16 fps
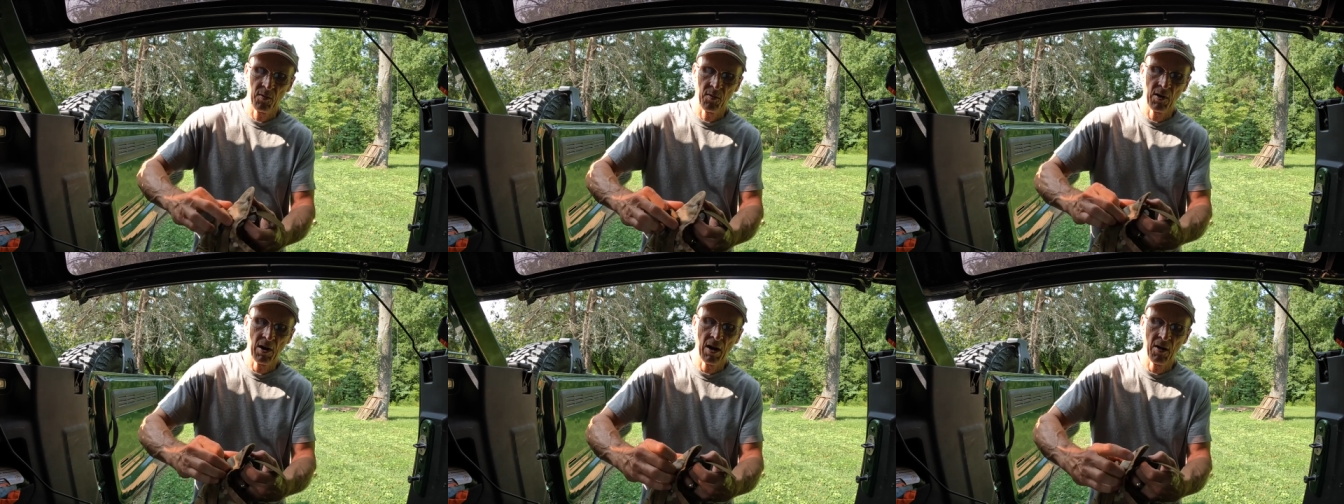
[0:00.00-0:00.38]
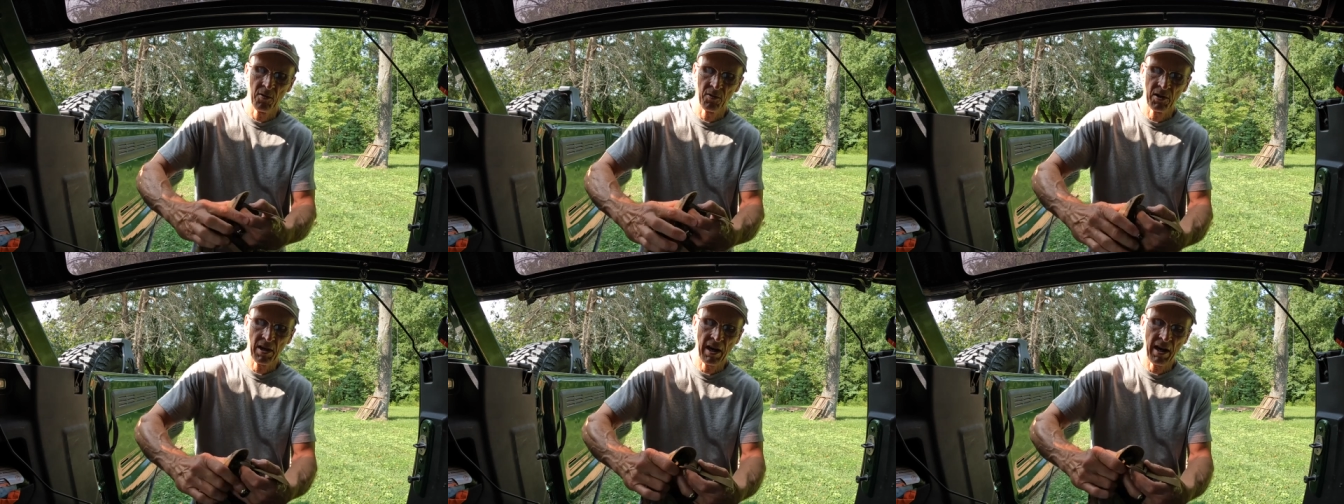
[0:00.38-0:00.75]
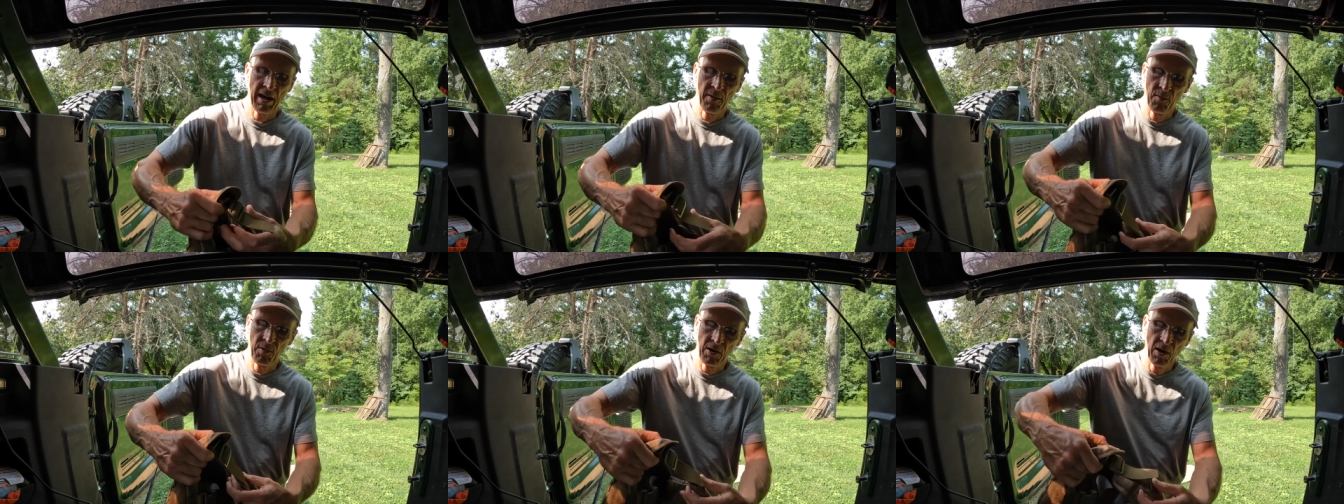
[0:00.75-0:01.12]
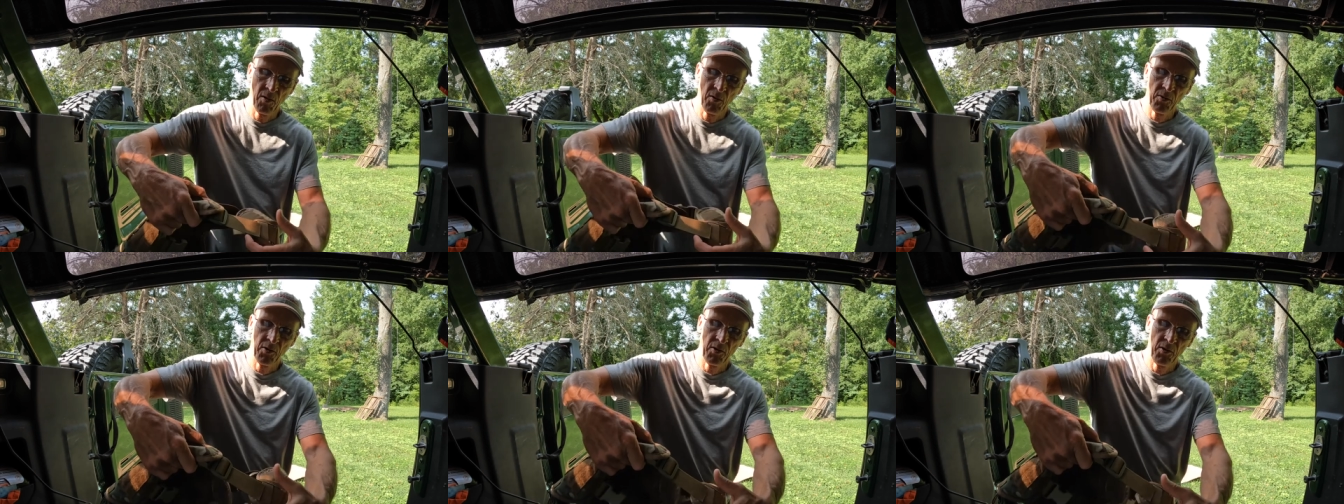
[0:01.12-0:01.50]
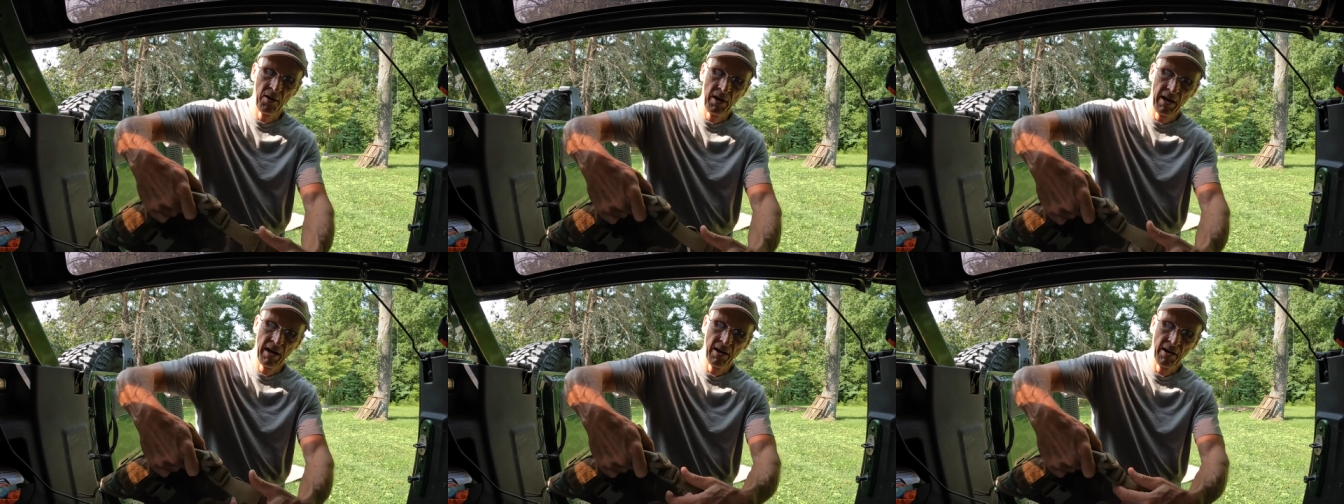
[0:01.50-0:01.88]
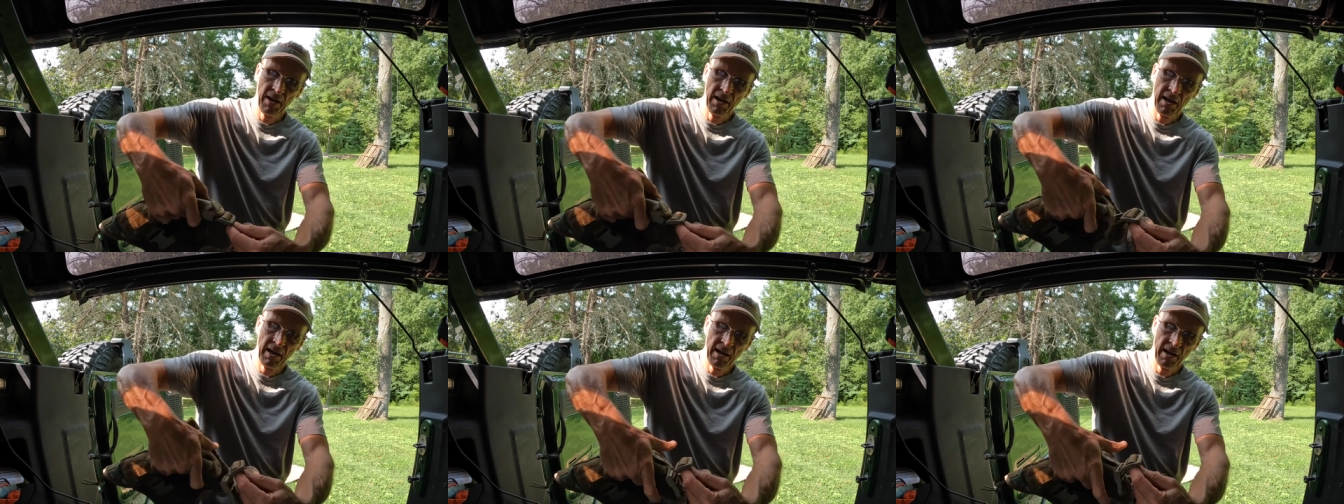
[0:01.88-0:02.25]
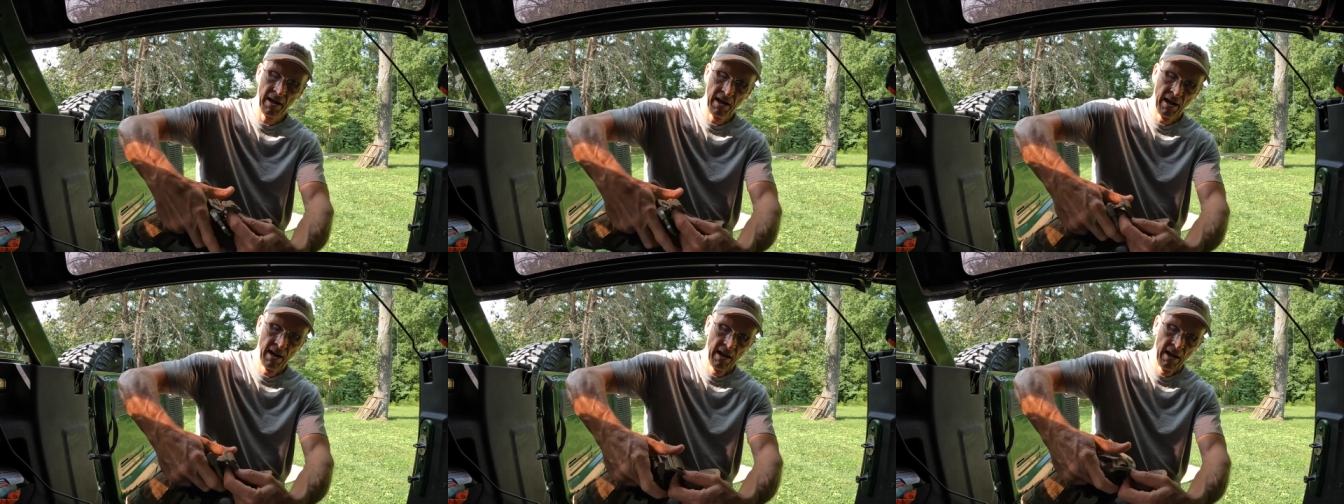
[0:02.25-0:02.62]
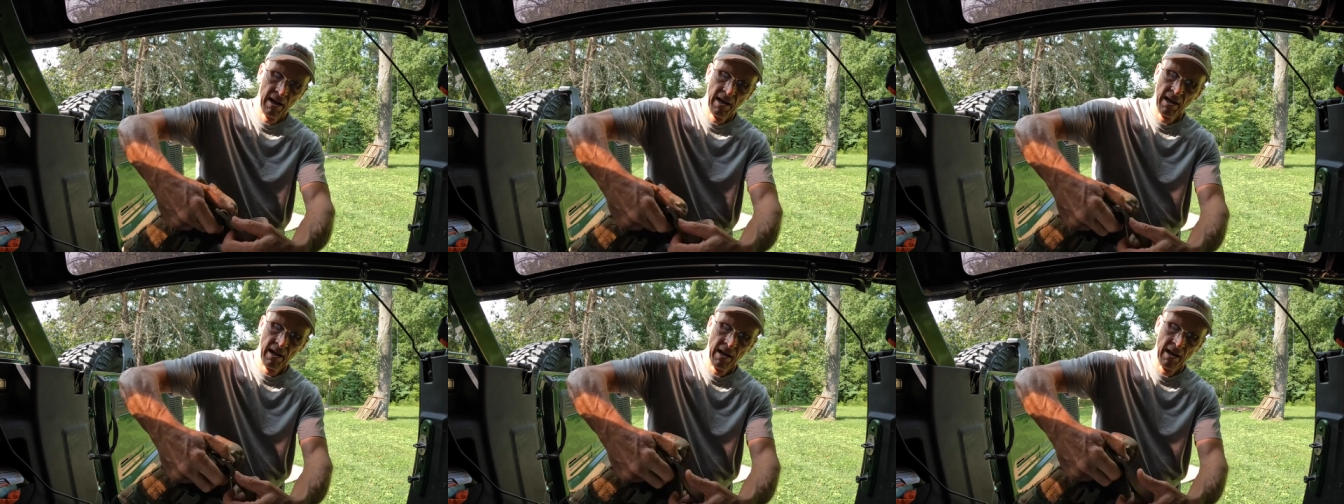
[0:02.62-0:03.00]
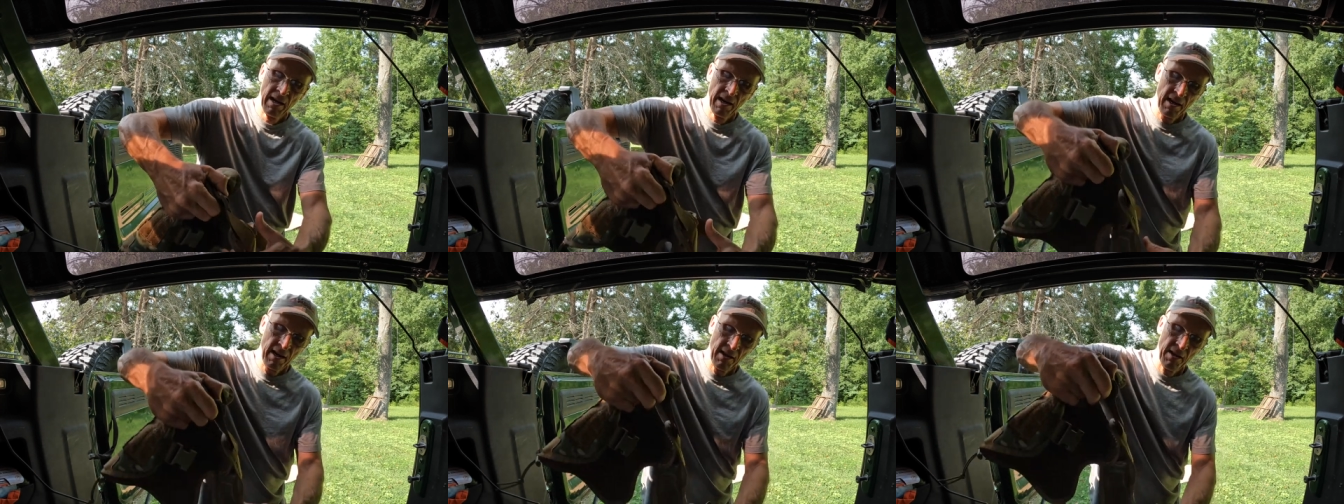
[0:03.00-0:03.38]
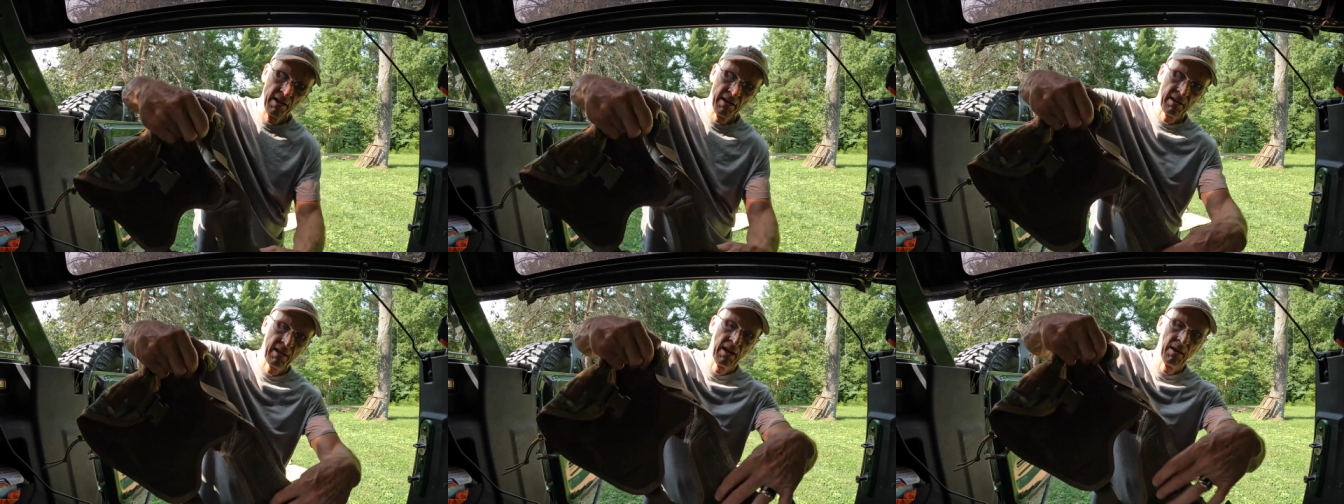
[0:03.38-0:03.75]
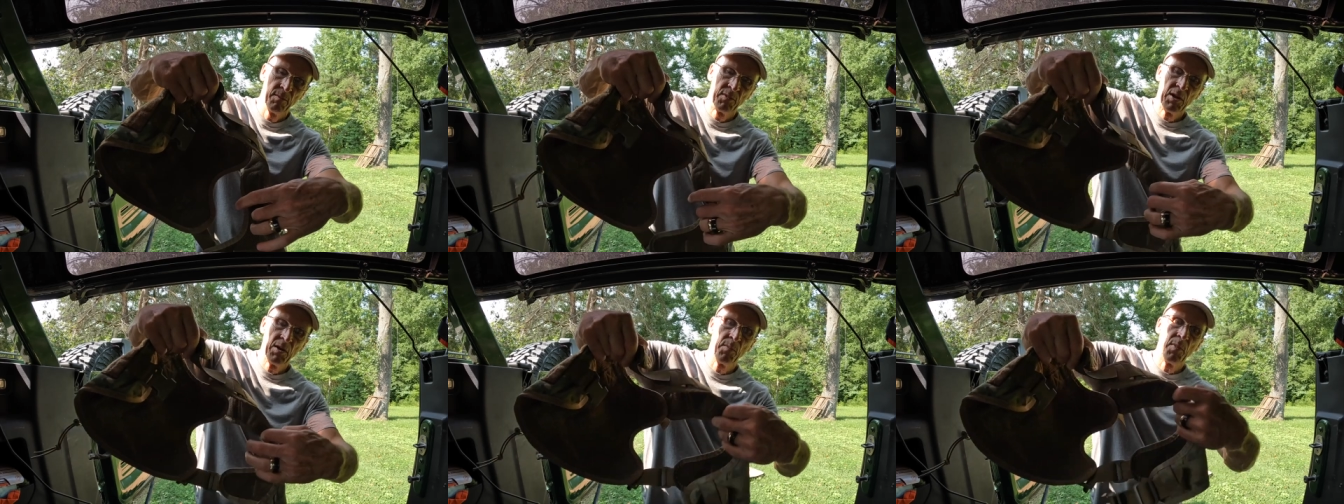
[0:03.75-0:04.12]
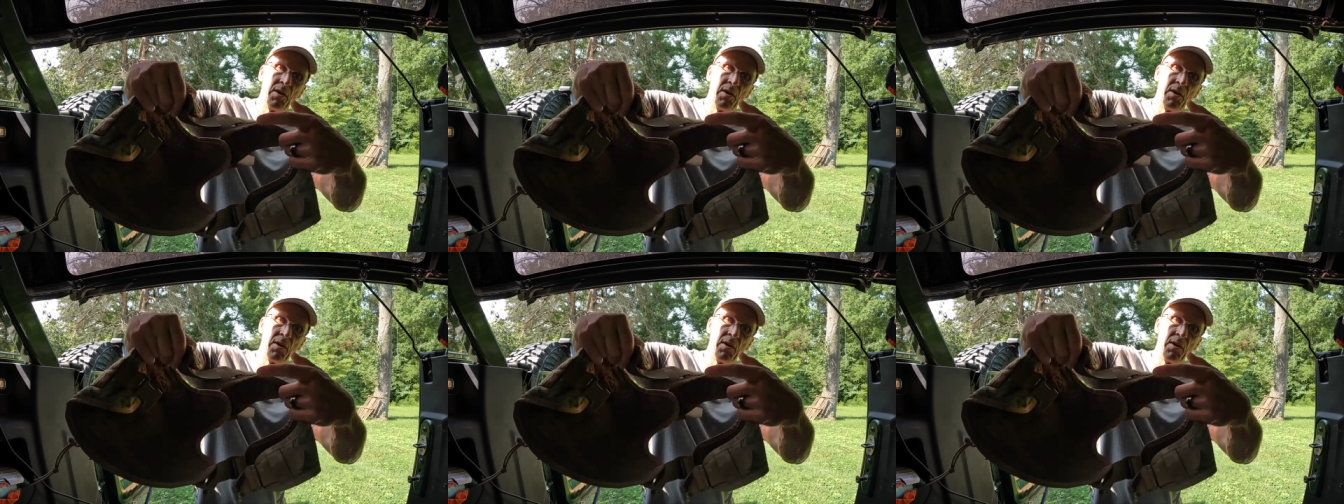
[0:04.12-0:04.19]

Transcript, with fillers: dog's head would go through here, and then this comes up